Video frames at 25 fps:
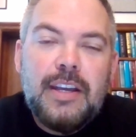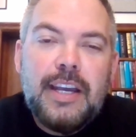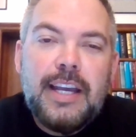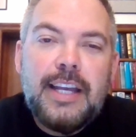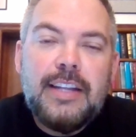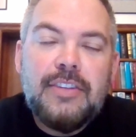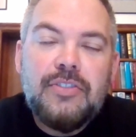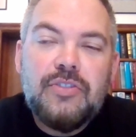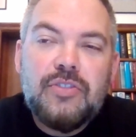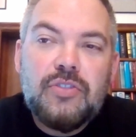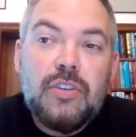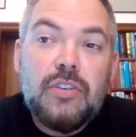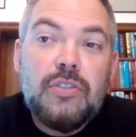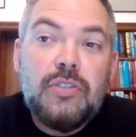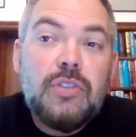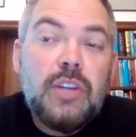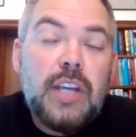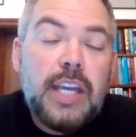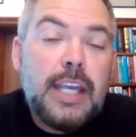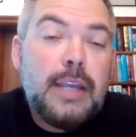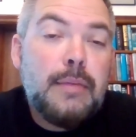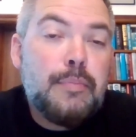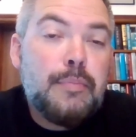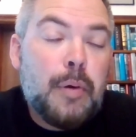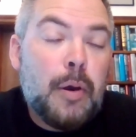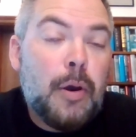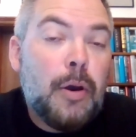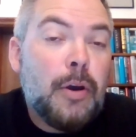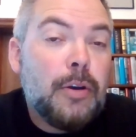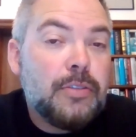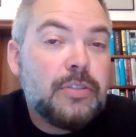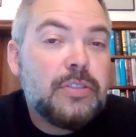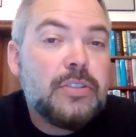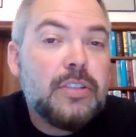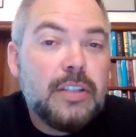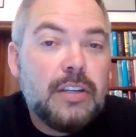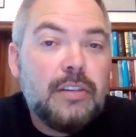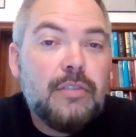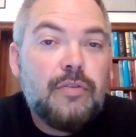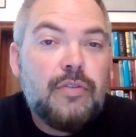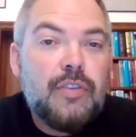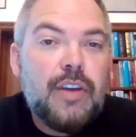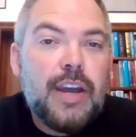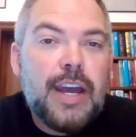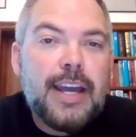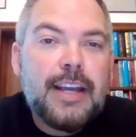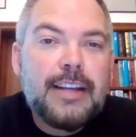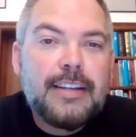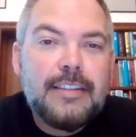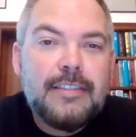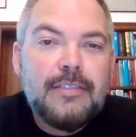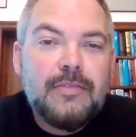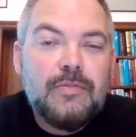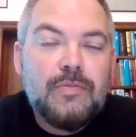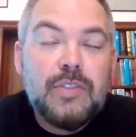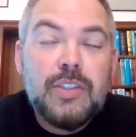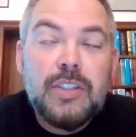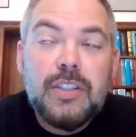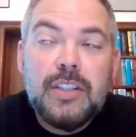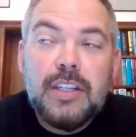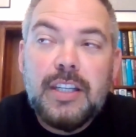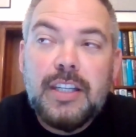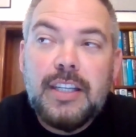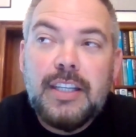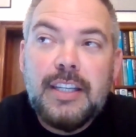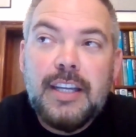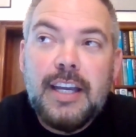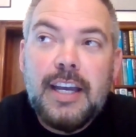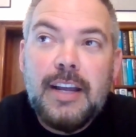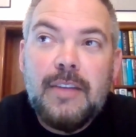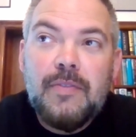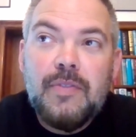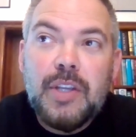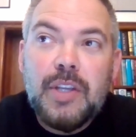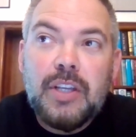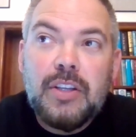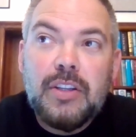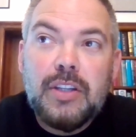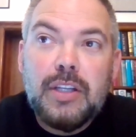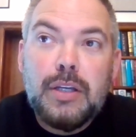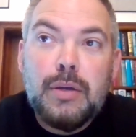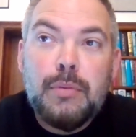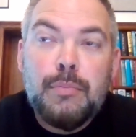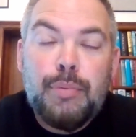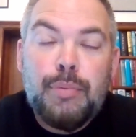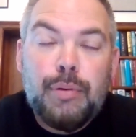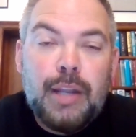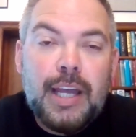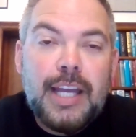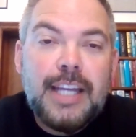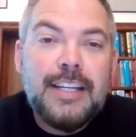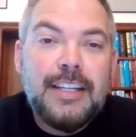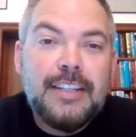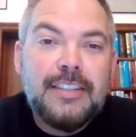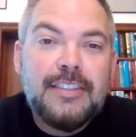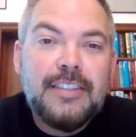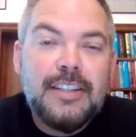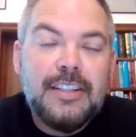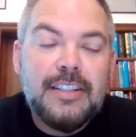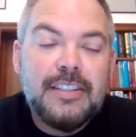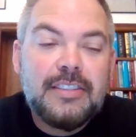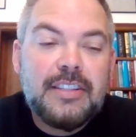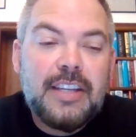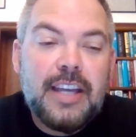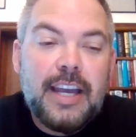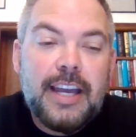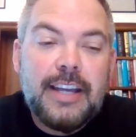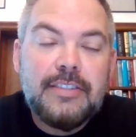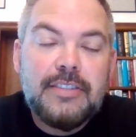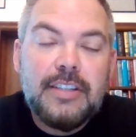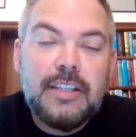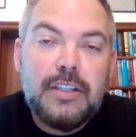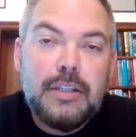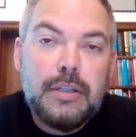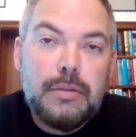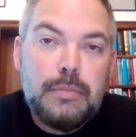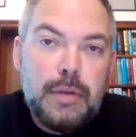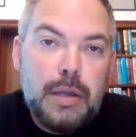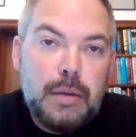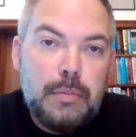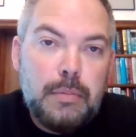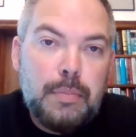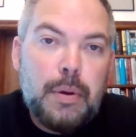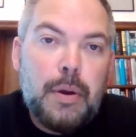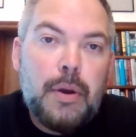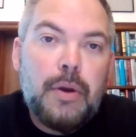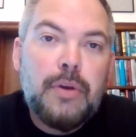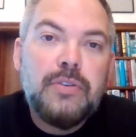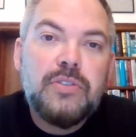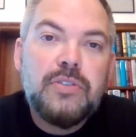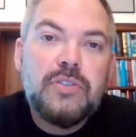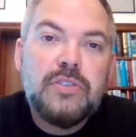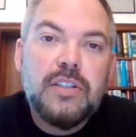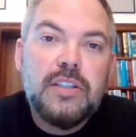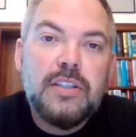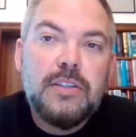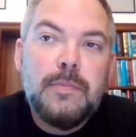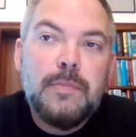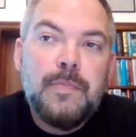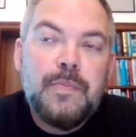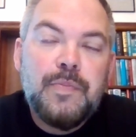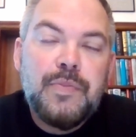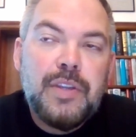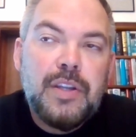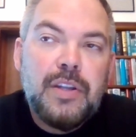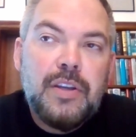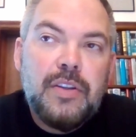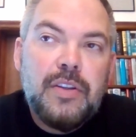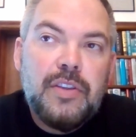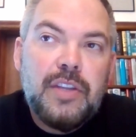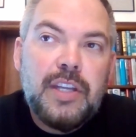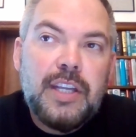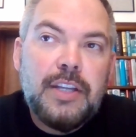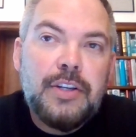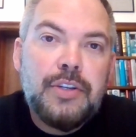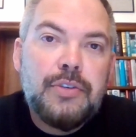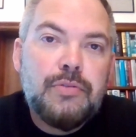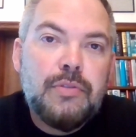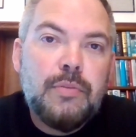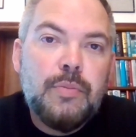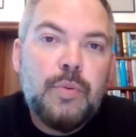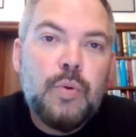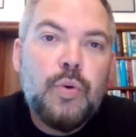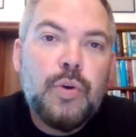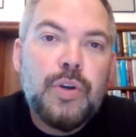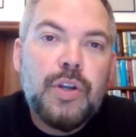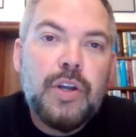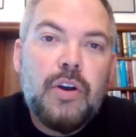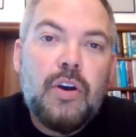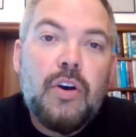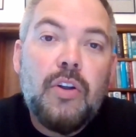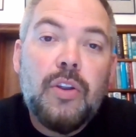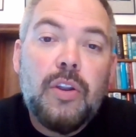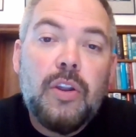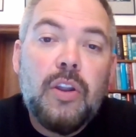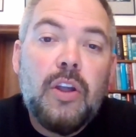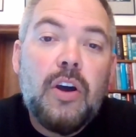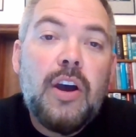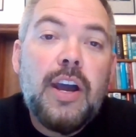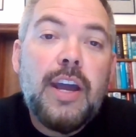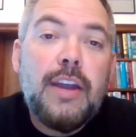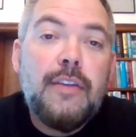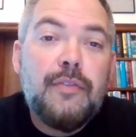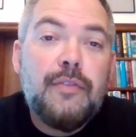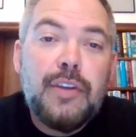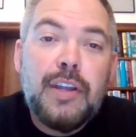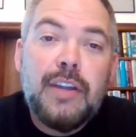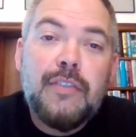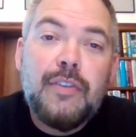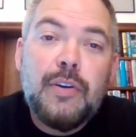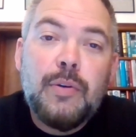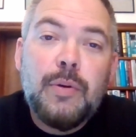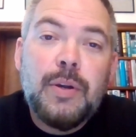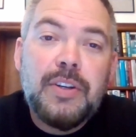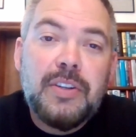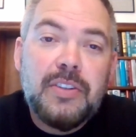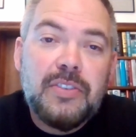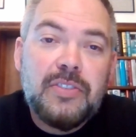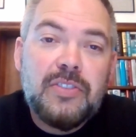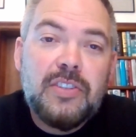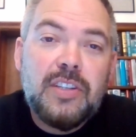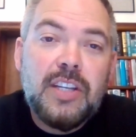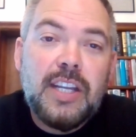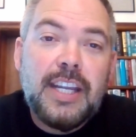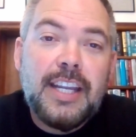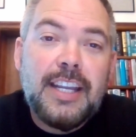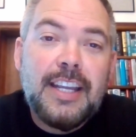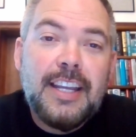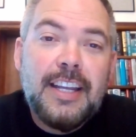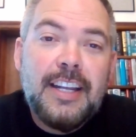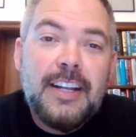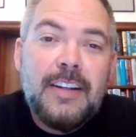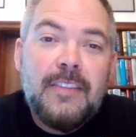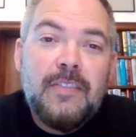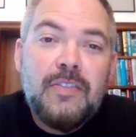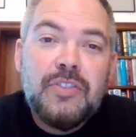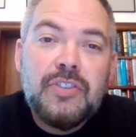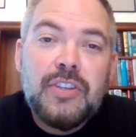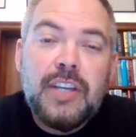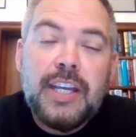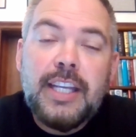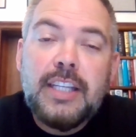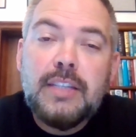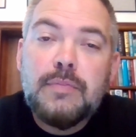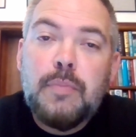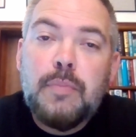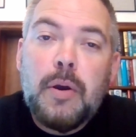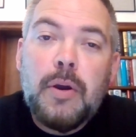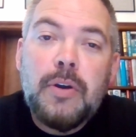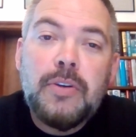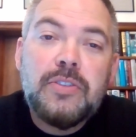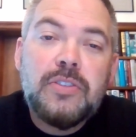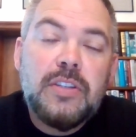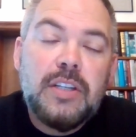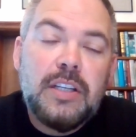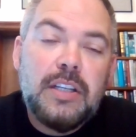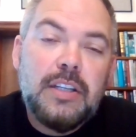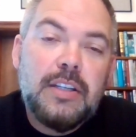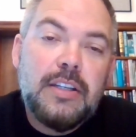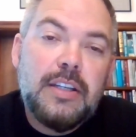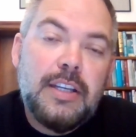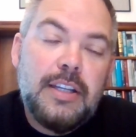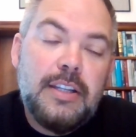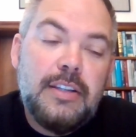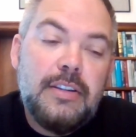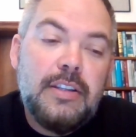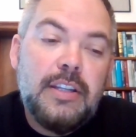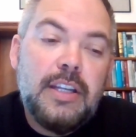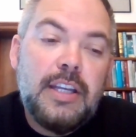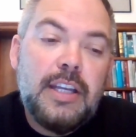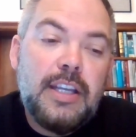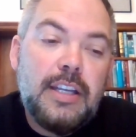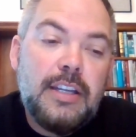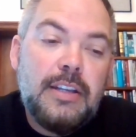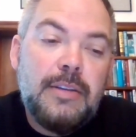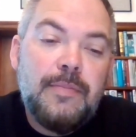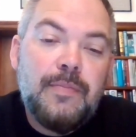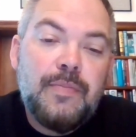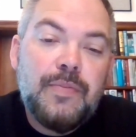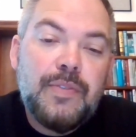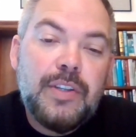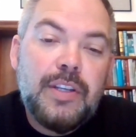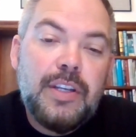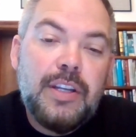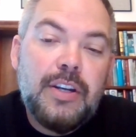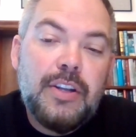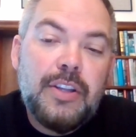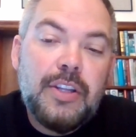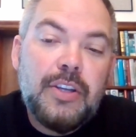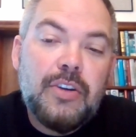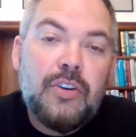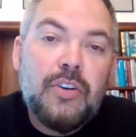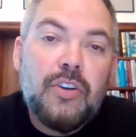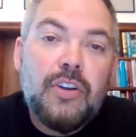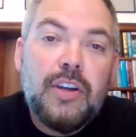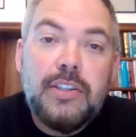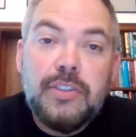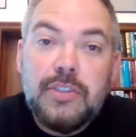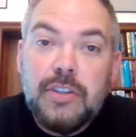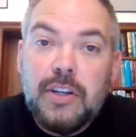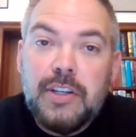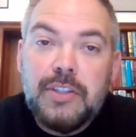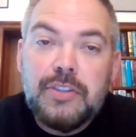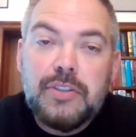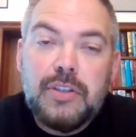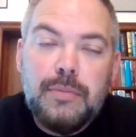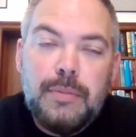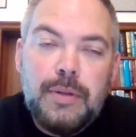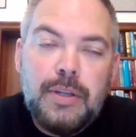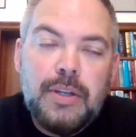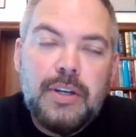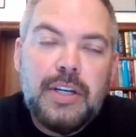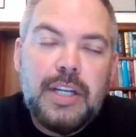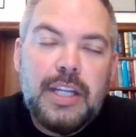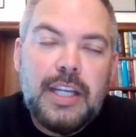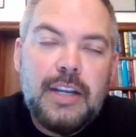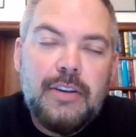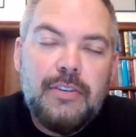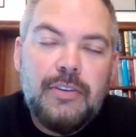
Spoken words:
And so he posted, in fact, the complainant in this case had posted the interim order online for everyone to see. So he's boasting in the online Chinese community